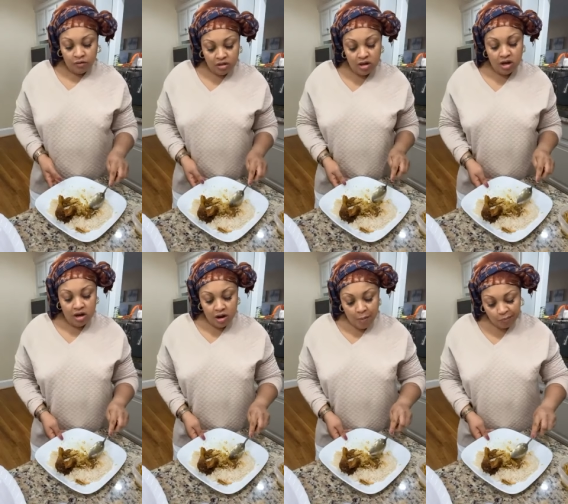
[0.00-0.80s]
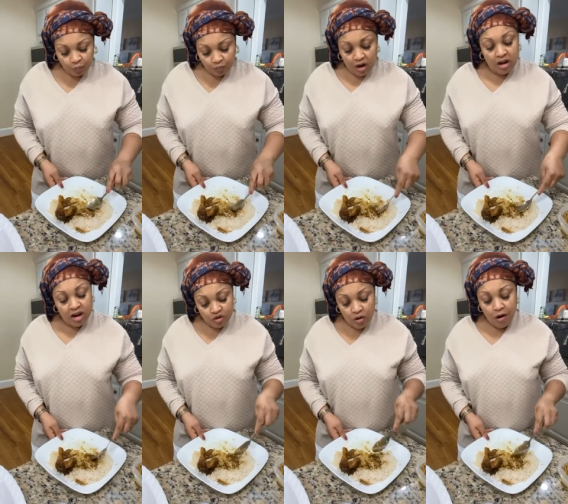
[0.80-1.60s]
I'm still eating it and
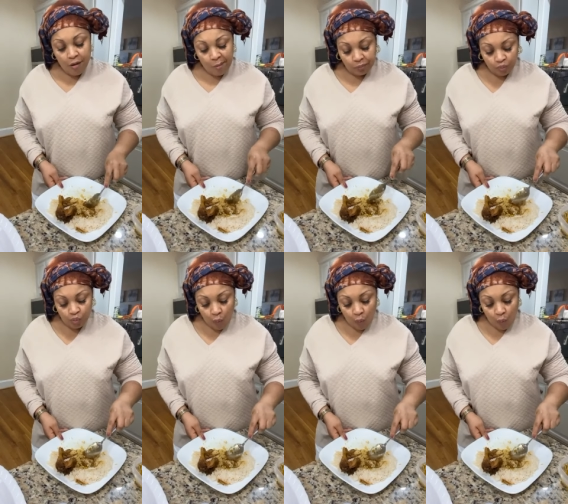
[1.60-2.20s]
enjoying it.